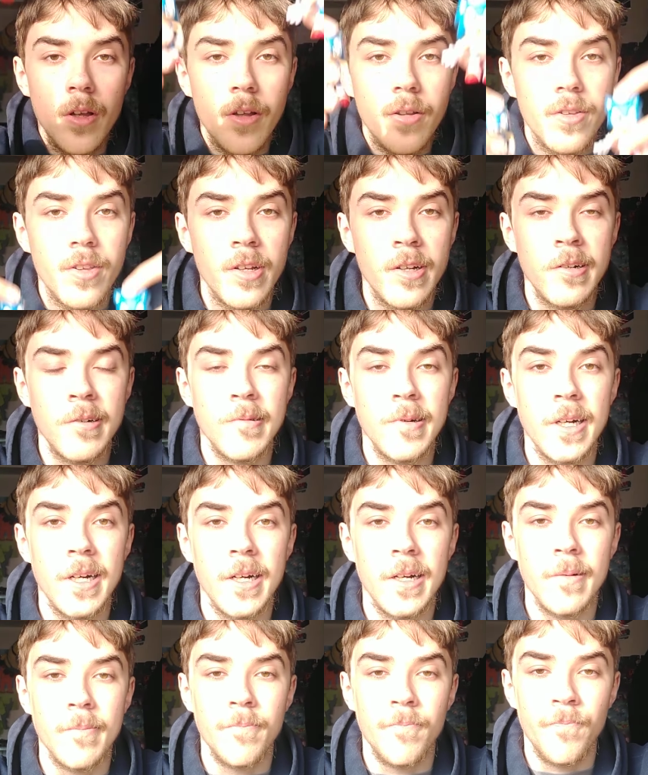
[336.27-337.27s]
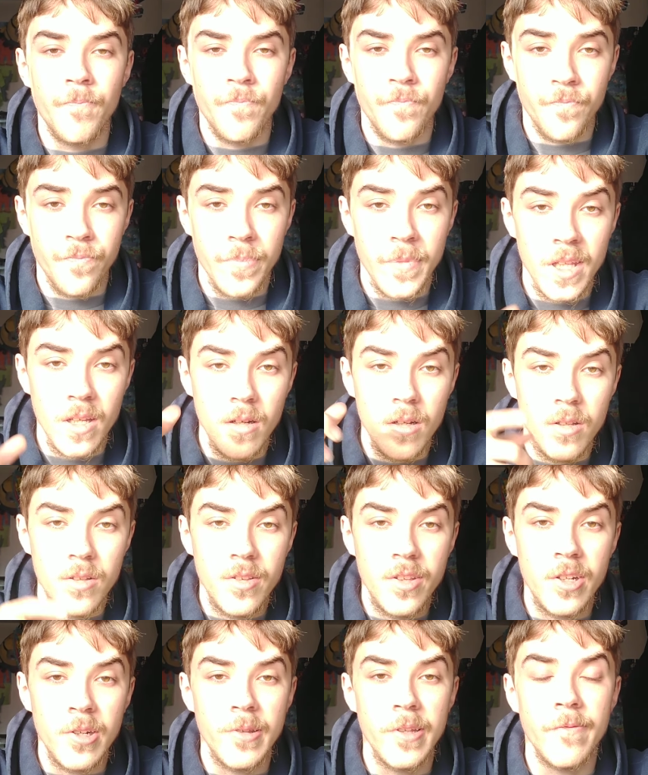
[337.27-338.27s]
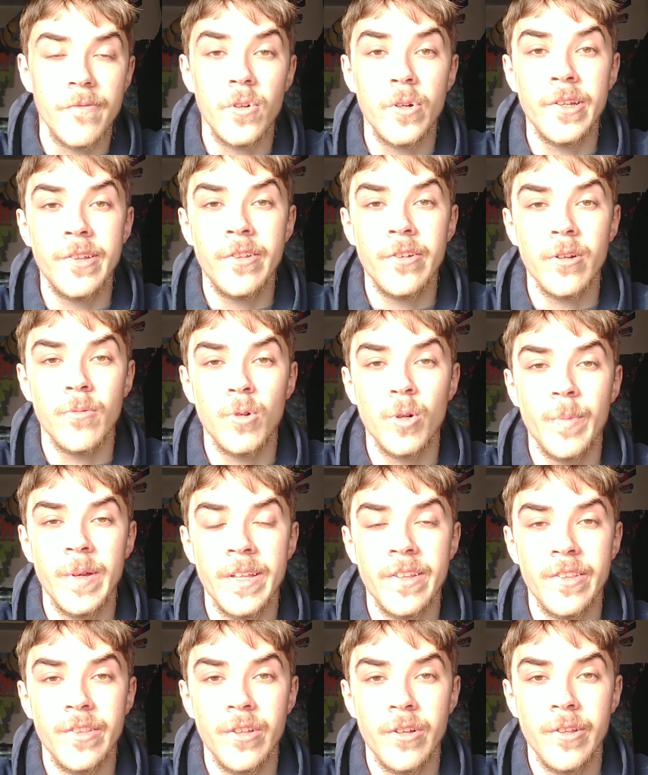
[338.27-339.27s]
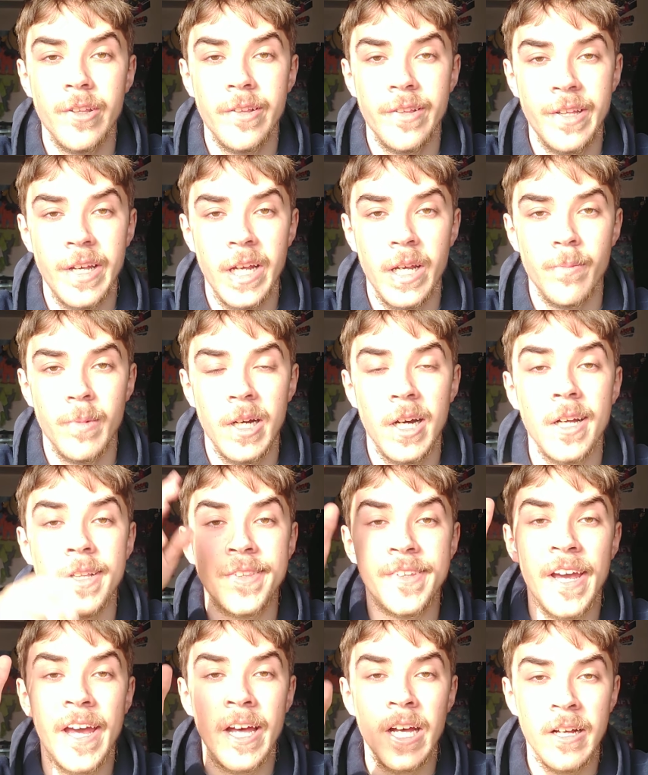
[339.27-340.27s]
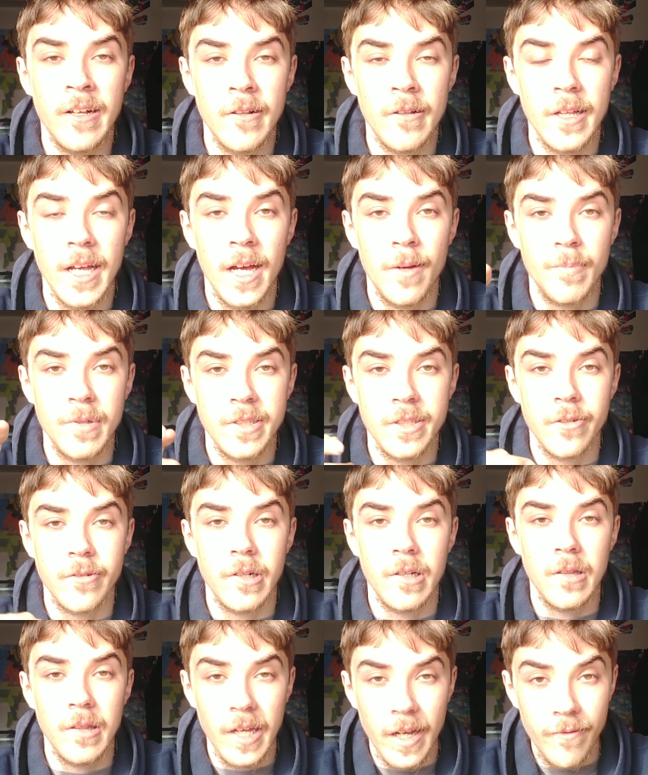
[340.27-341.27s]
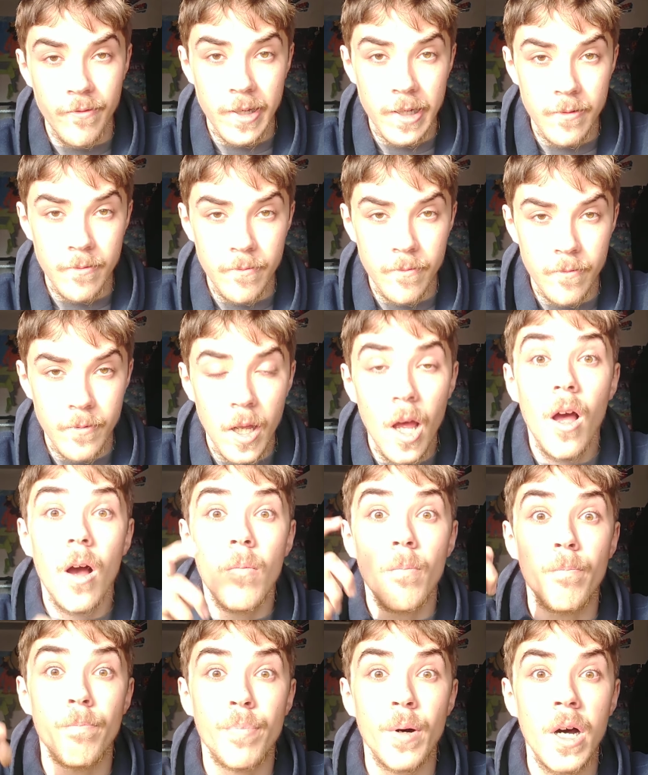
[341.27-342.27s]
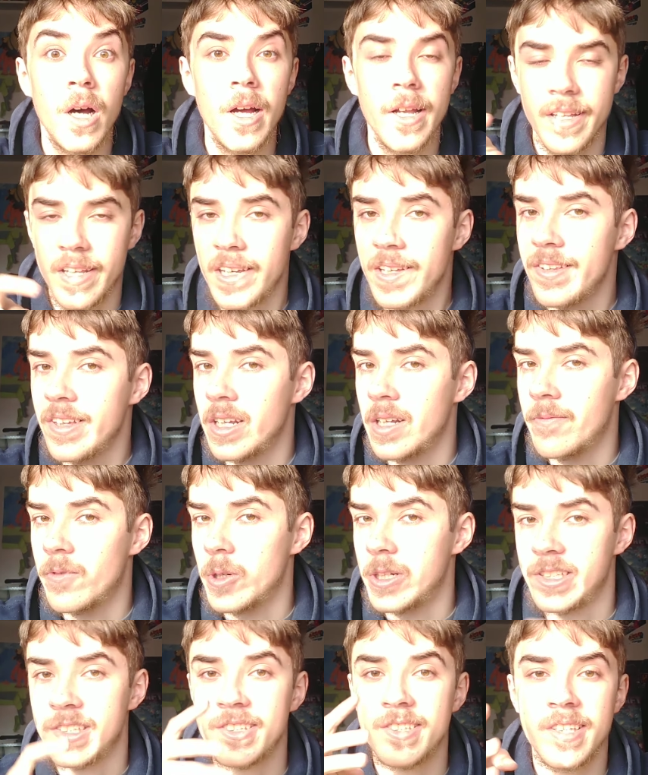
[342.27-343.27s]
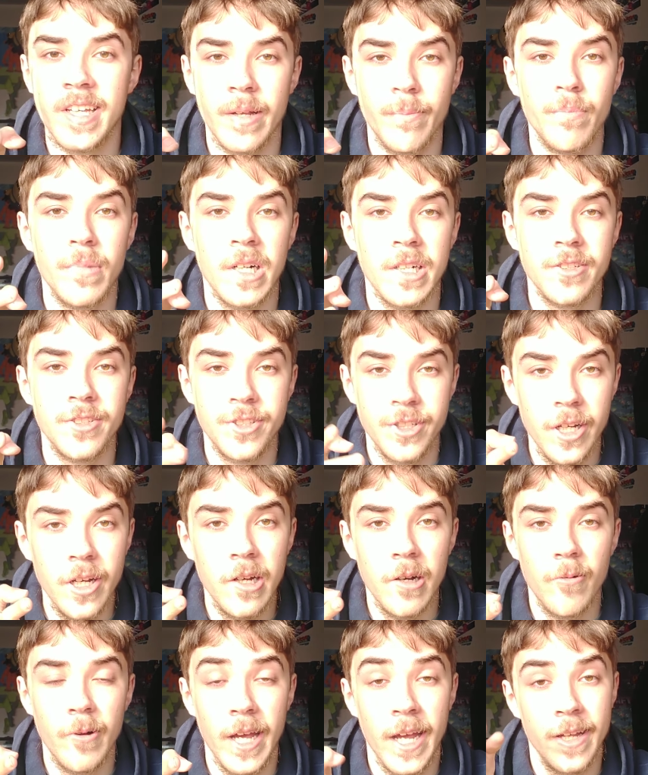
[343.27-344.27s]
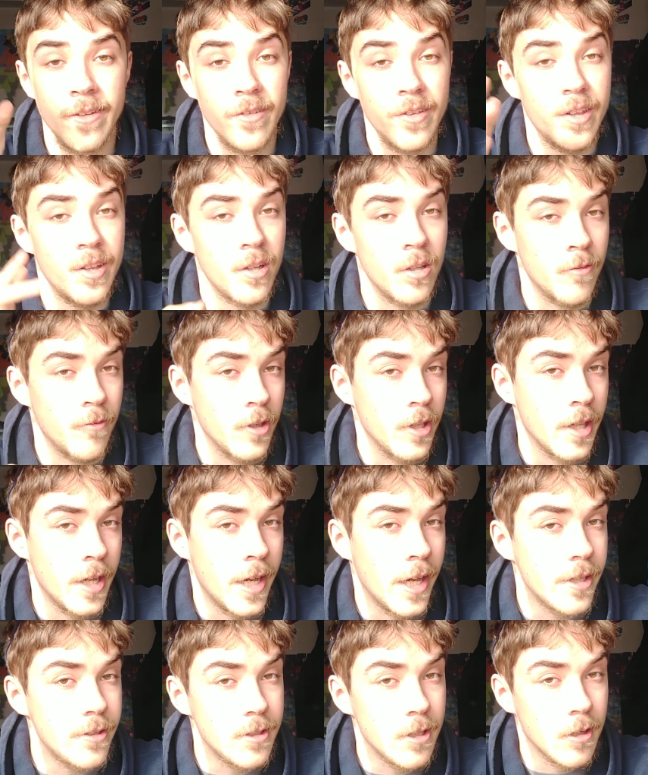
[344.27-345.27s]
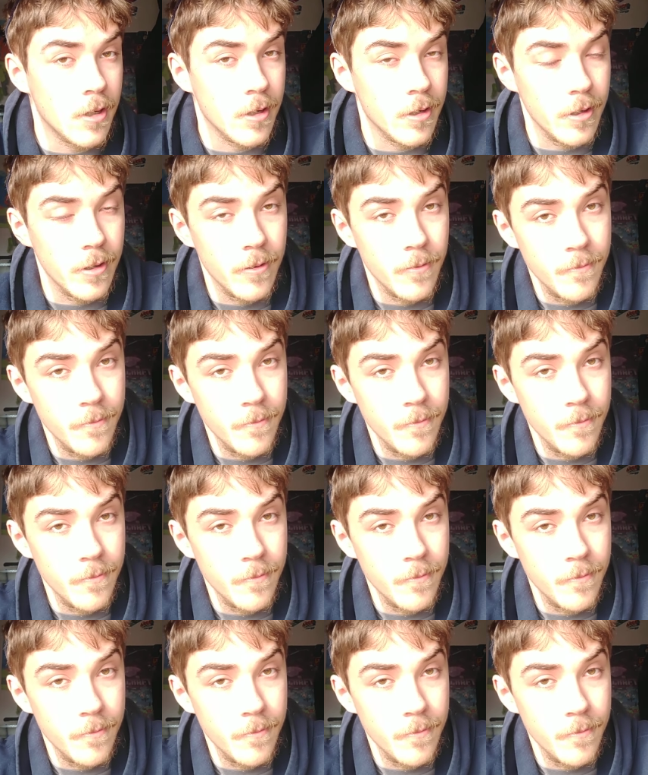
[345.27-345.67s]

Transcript: so um, so the voice here will be still the same until episode eleven, but he's going to voice Stickbot Joe and Silver the Hedgehog.